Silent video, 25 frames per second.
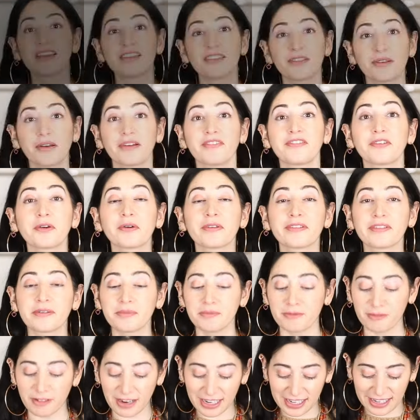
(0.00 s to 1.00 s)
So I've got
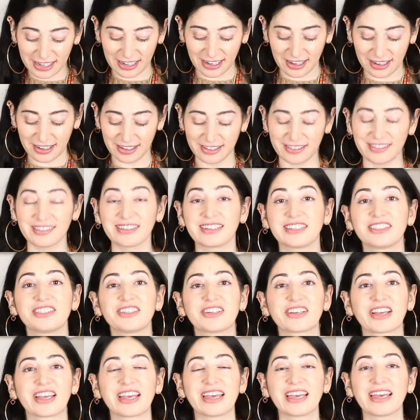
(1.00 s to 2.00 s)
some regular icing
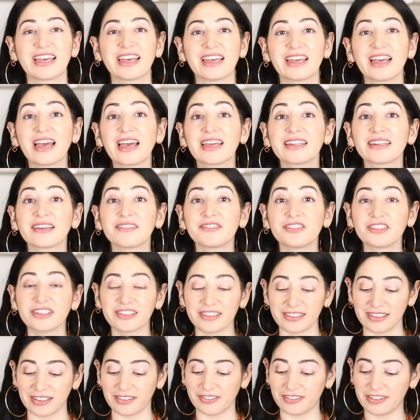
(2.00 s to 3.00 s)
sugar here, and I've
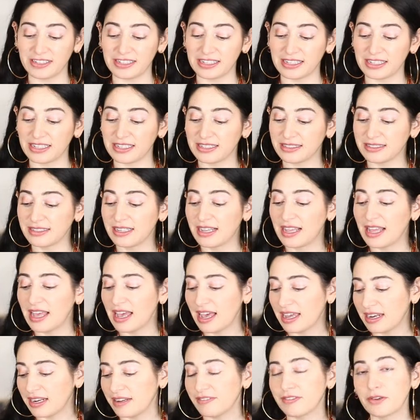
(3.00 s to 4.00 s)
just sifted it,
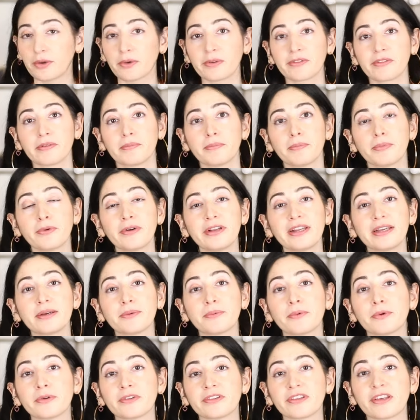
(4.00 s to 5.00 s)
and I've got some
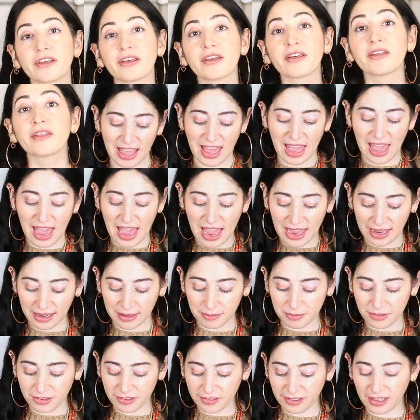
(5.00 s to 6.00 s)
boiling water, and
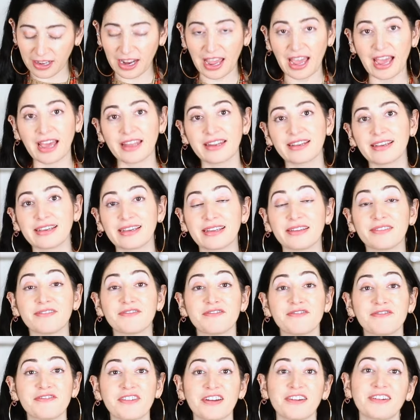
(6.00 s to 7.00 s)
I'm just going to add it in
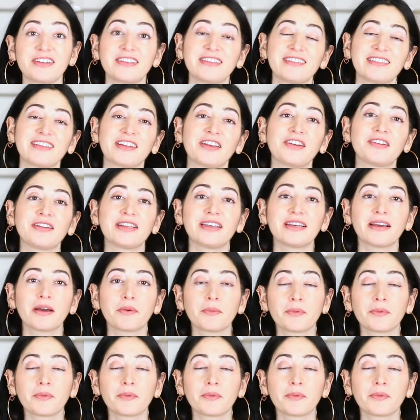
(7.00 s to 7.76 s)
very slowly. I